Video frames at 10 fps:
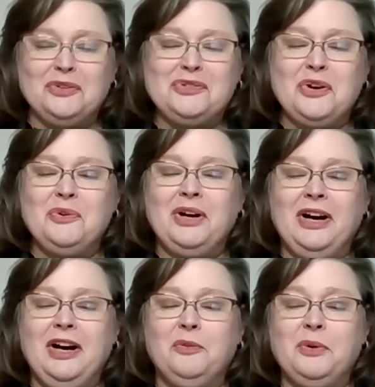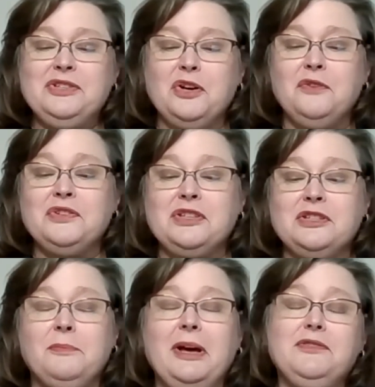So we service,
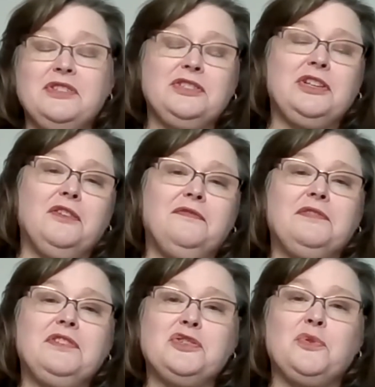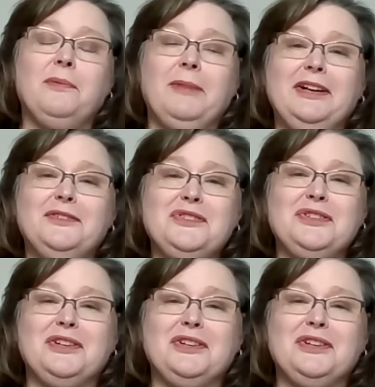it's about 650 square miles.